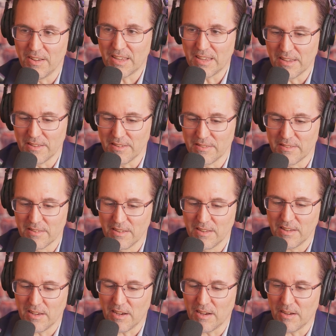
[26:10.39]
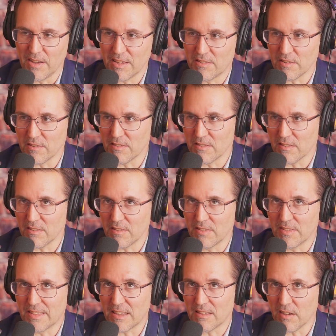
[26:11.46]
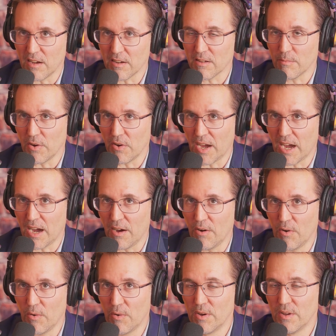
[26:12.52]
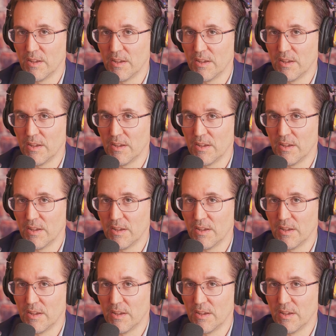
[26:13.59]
is they talk about how